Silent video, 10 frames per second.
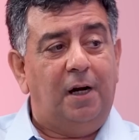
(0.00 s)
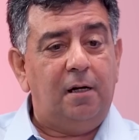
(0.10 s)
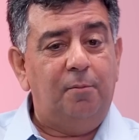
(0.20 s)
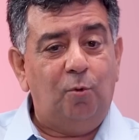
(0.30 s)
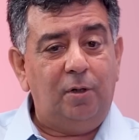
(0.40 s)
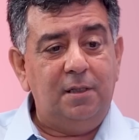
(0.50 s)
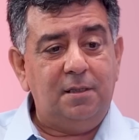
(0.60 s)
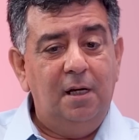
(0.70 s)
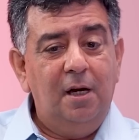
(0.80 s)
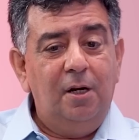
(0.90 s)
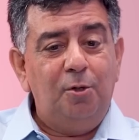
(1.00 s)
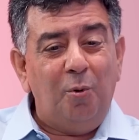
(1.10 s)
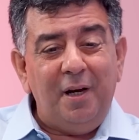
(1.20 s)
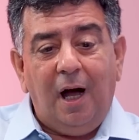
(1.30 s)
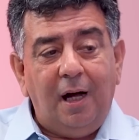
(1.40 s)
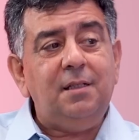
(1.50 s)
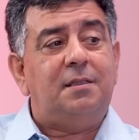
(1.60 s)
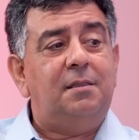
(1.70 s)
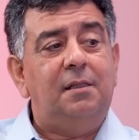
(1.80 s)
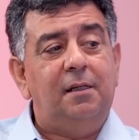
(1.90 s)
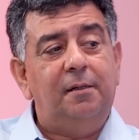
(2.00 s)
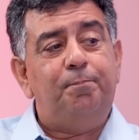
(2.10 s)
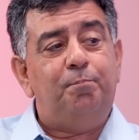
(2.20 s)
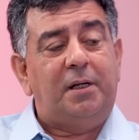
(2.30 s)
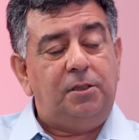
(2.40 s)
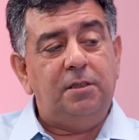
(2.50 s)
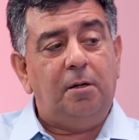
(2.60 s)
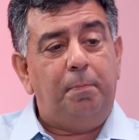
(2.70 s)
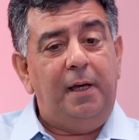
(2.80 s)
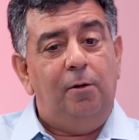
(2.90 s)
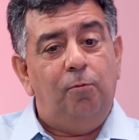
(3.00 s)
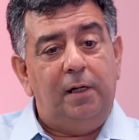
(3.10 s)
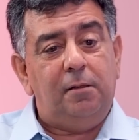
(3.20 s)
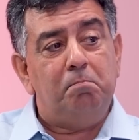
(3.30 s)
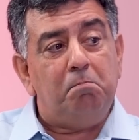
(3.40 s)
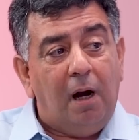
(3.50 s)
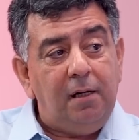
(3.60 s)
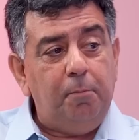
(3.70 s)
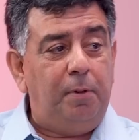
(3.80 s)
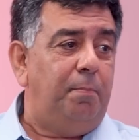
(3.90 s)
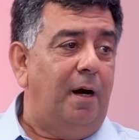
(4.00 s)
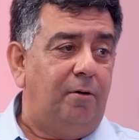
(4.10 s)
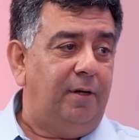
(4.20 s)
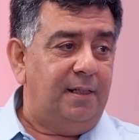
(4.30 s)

Tata Motors to enhance the Punch's appeal with multiple powertrains.